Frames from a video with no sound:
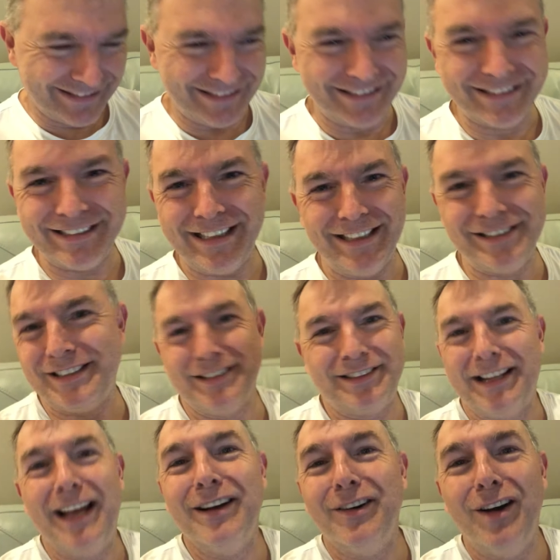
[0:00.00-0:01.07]
I just,
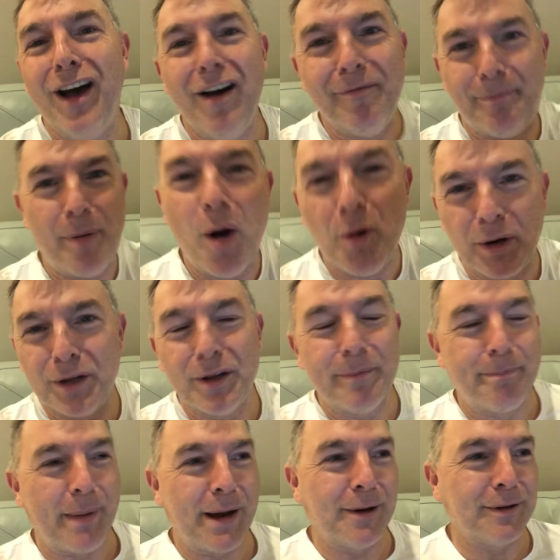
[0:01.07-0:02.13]
I love poking the
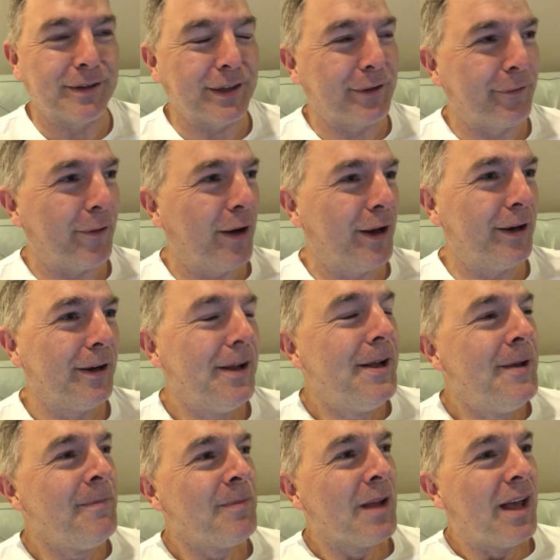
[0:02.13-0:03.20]
bears. It's fun.
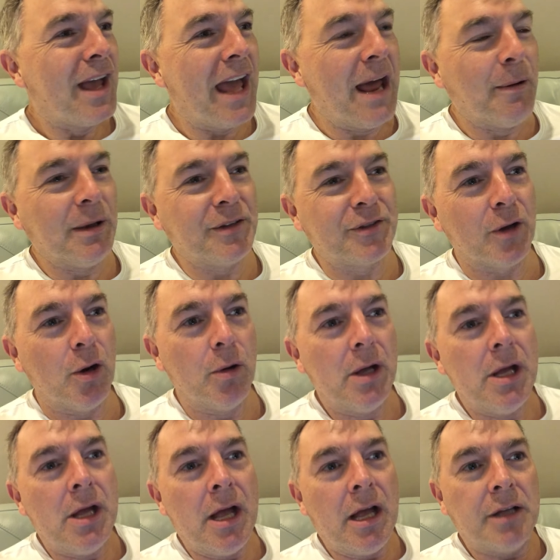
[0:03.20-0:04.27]
Anyway, so
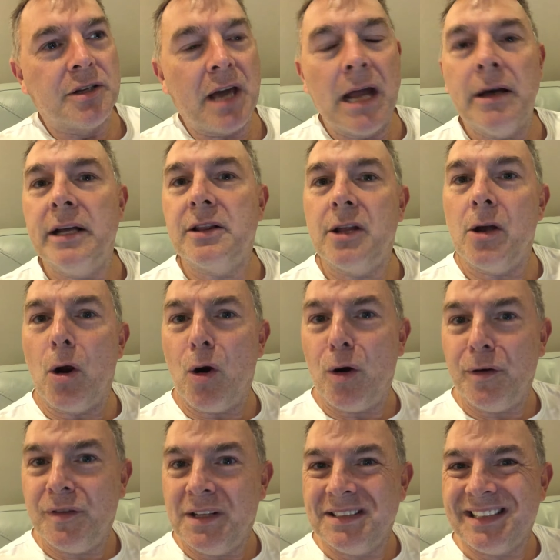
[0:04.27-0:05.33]
kind of like the
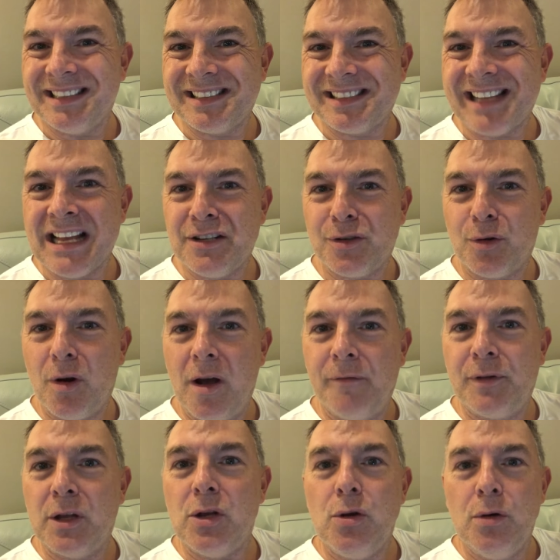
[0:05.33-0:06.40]
earth is the center of
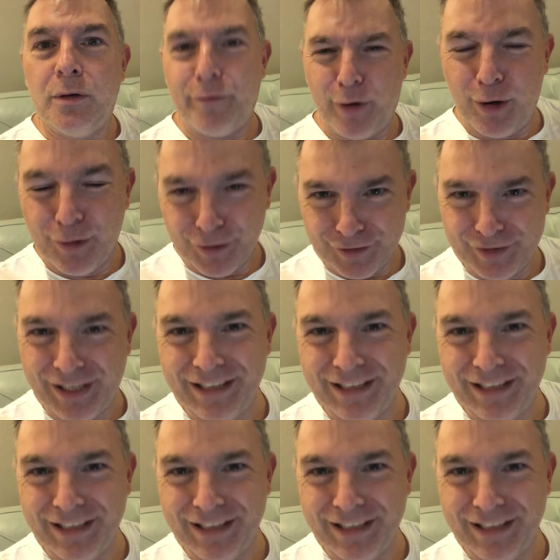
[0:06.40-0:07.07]
the universe.